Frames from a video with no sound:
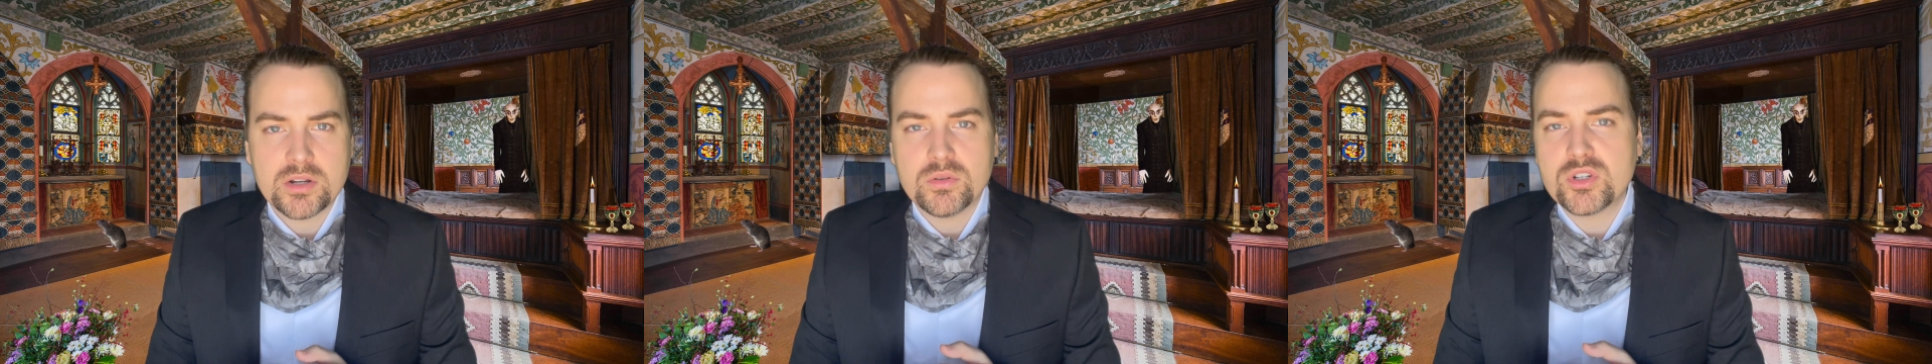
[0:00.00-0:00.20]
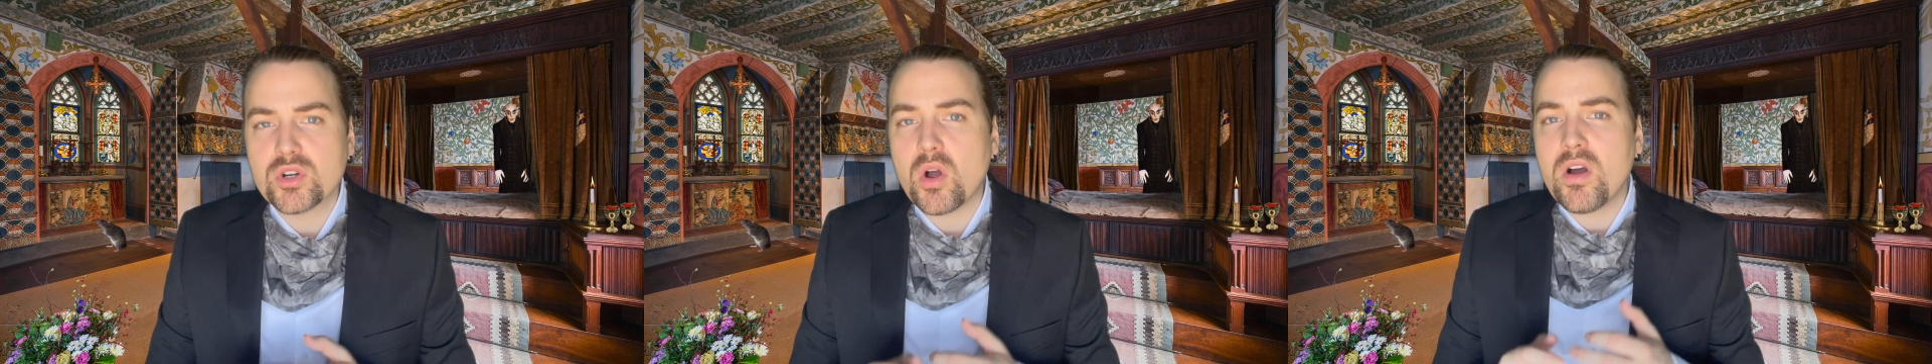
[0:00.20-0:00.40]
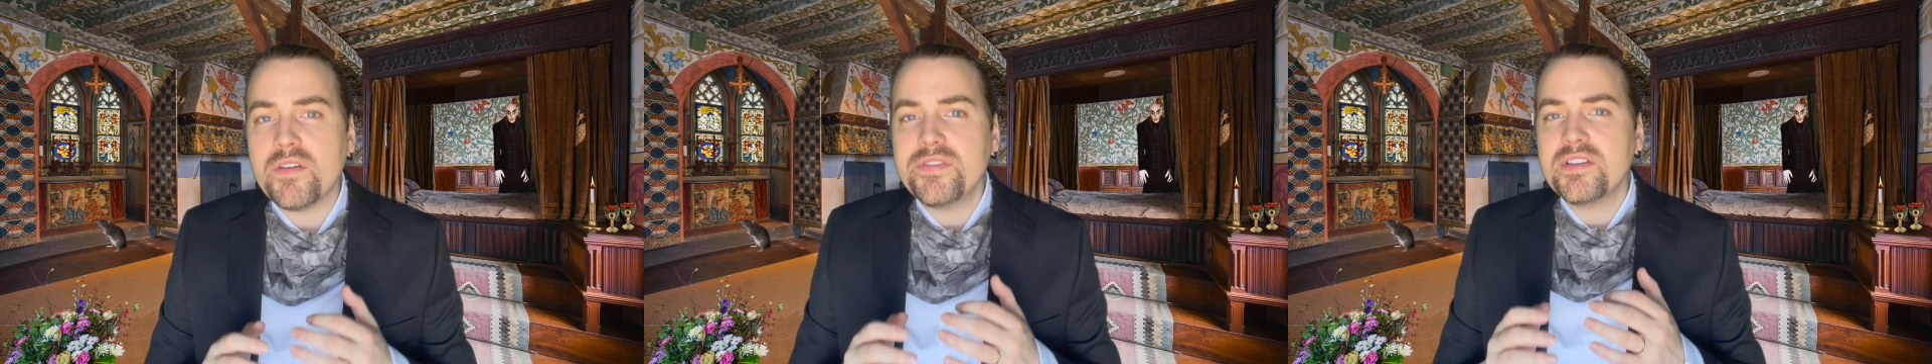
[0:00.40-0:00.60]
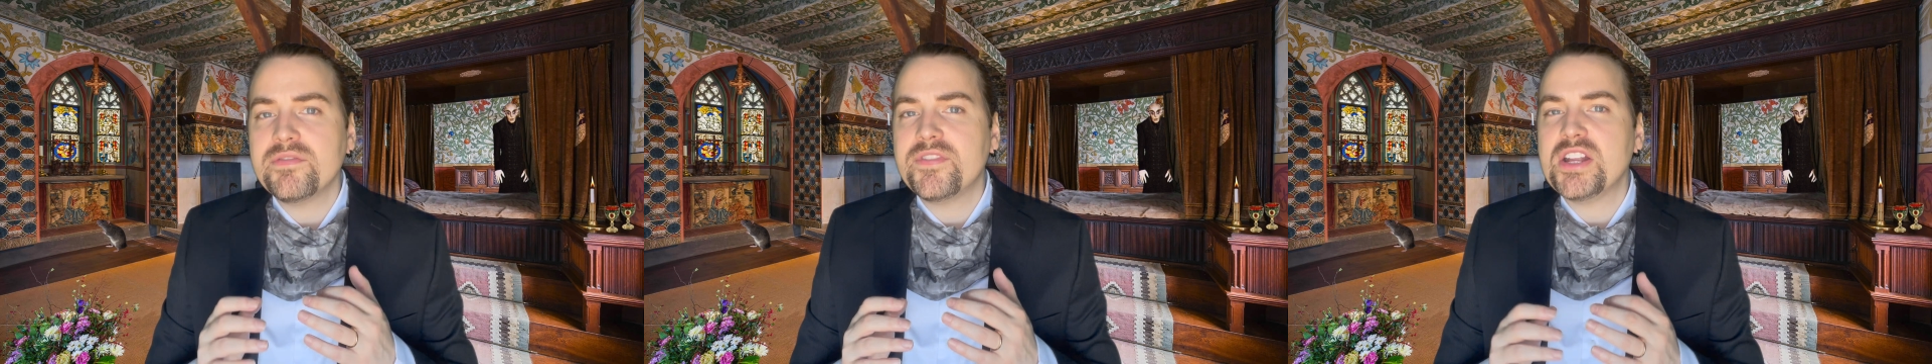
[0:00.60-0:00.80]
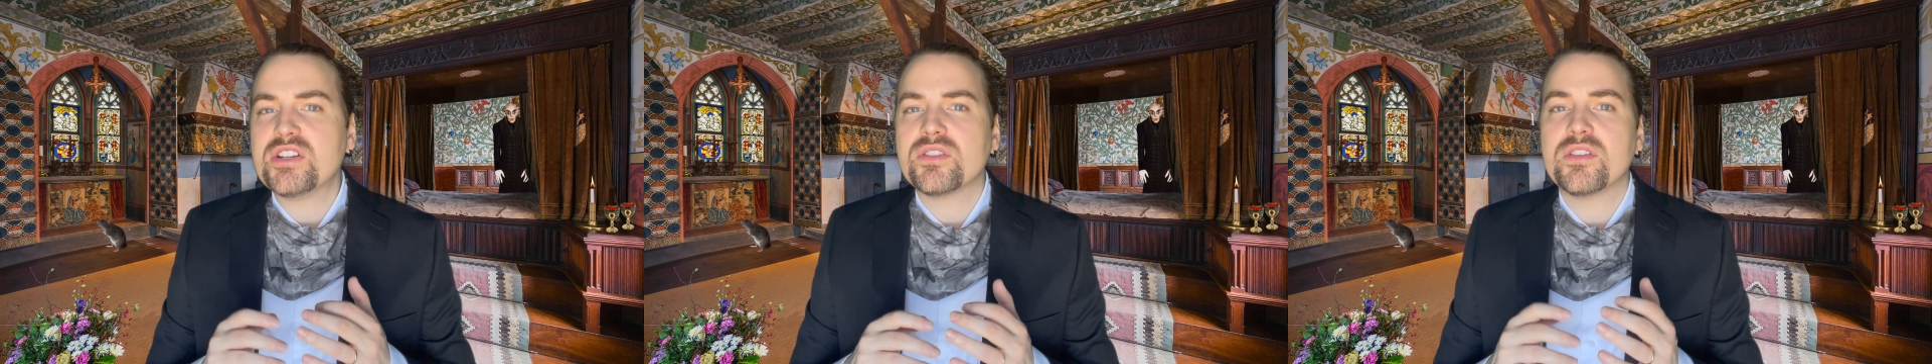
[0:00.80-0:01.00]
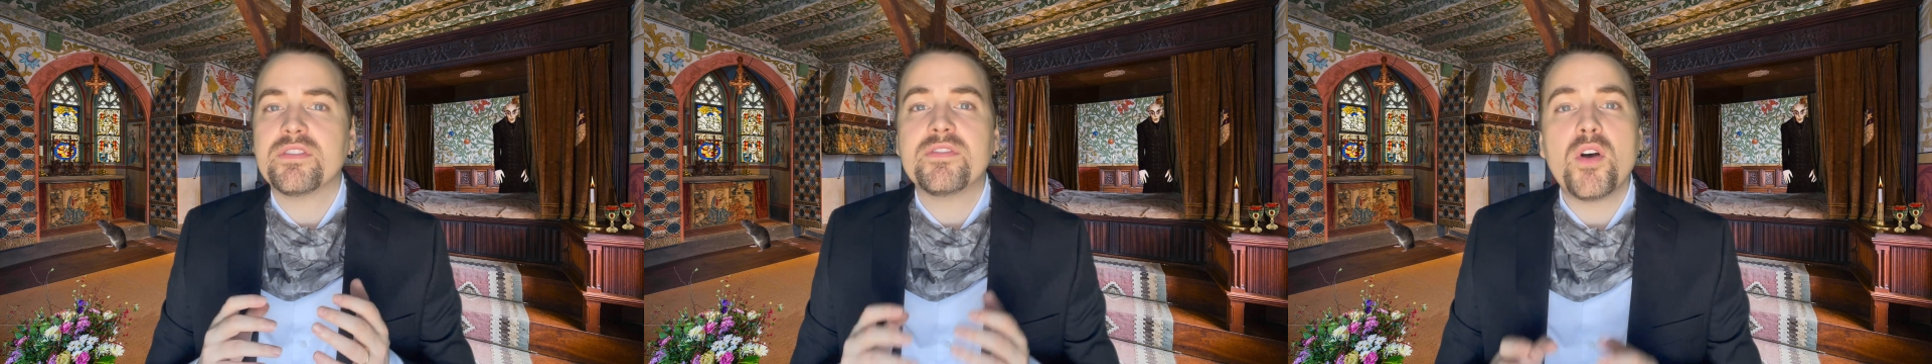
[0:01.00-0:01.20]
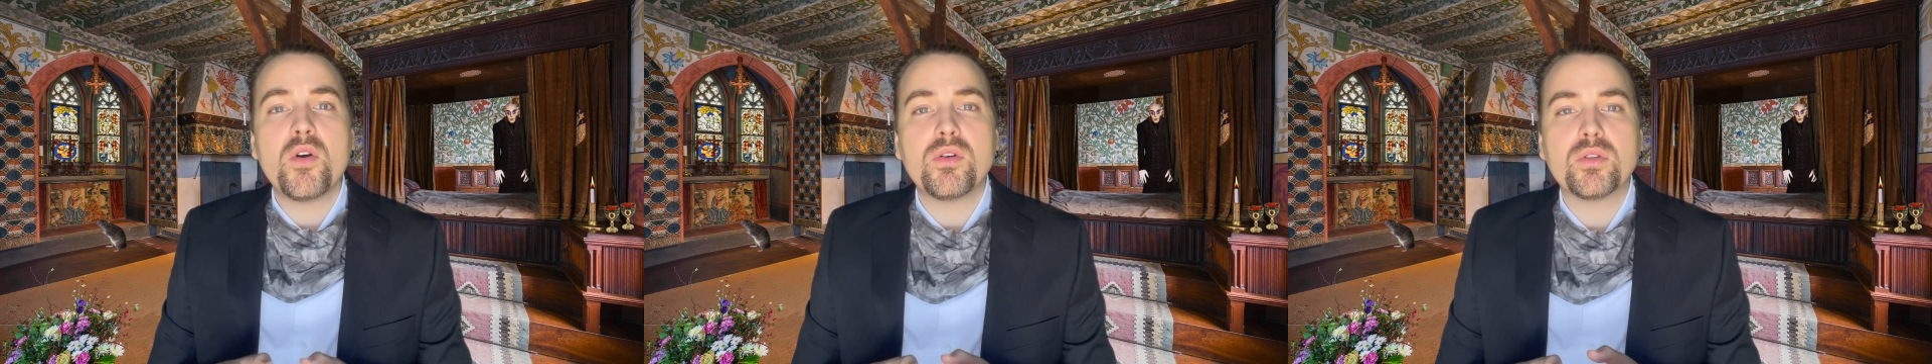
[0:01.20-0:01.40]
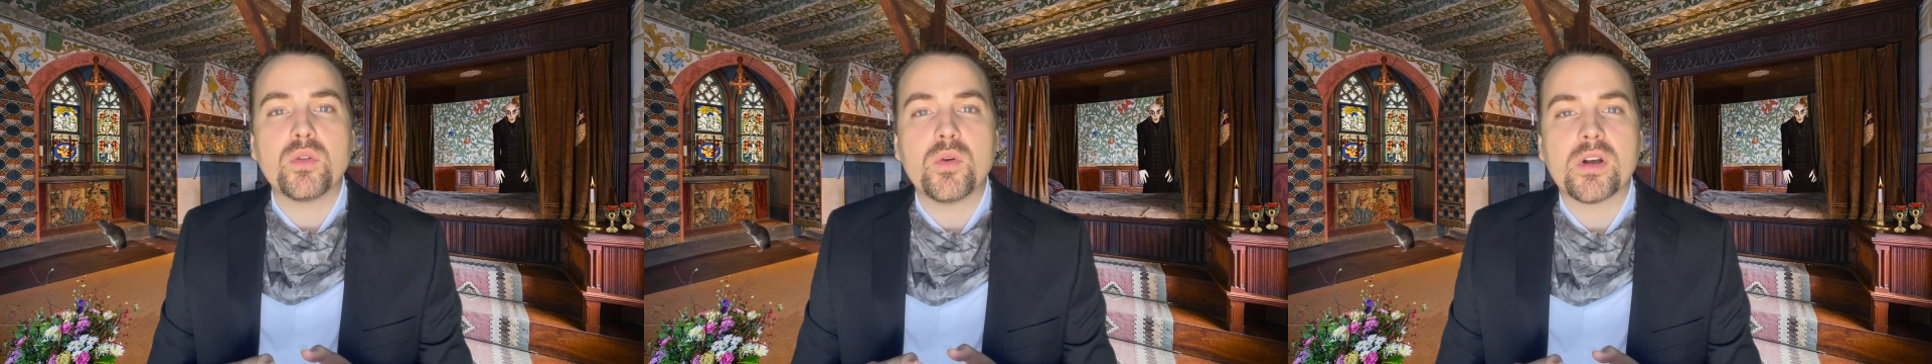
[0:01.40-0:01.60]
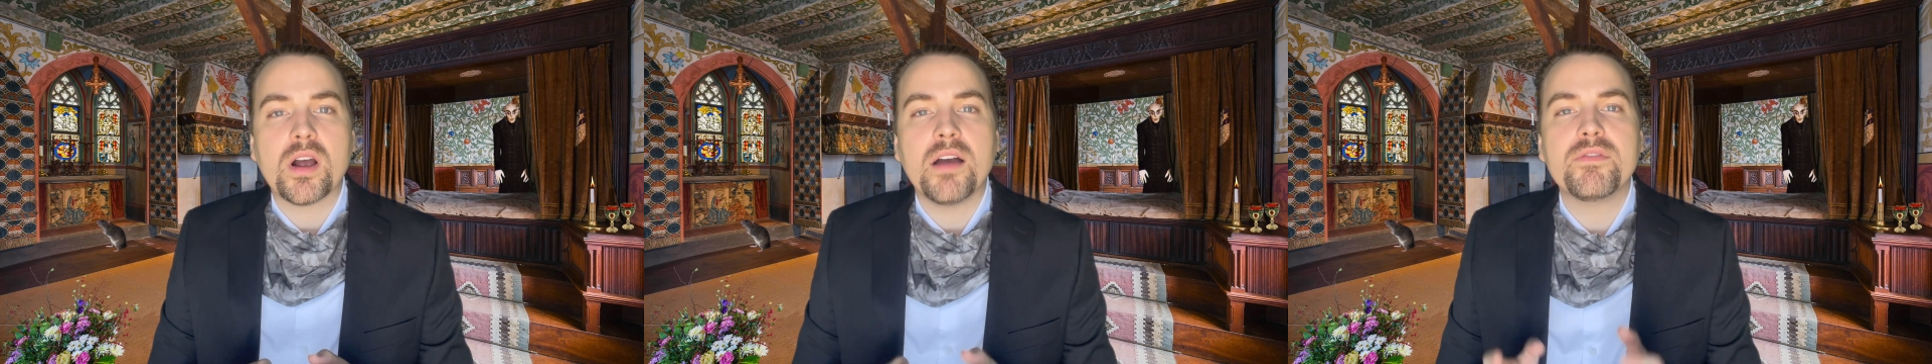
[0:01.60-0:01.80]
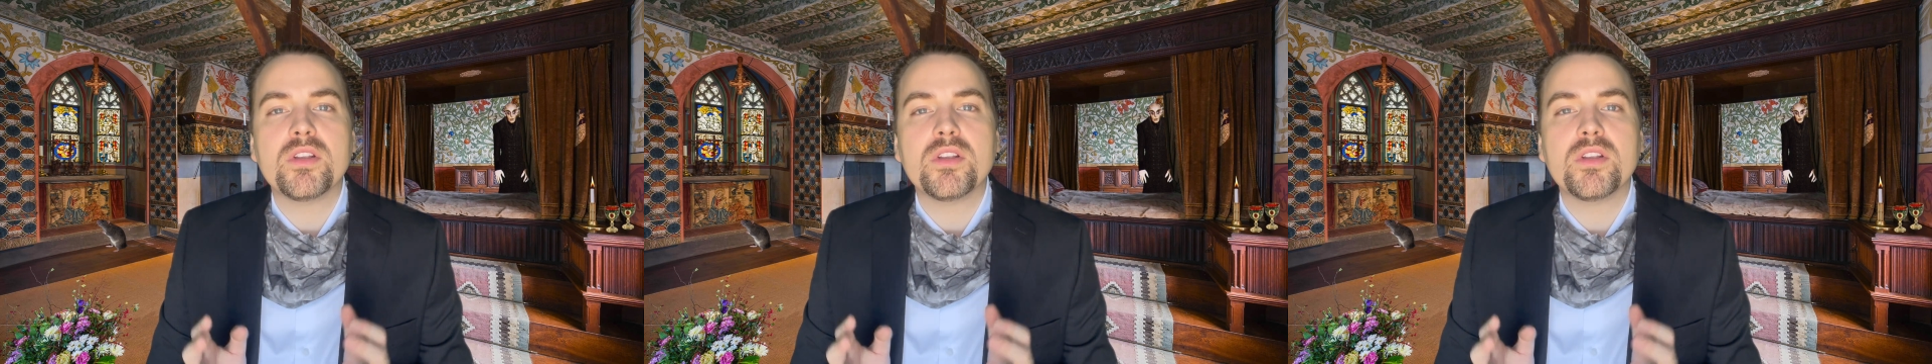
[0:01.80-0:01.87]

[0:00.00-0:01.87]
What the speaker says: which often feature the folklore of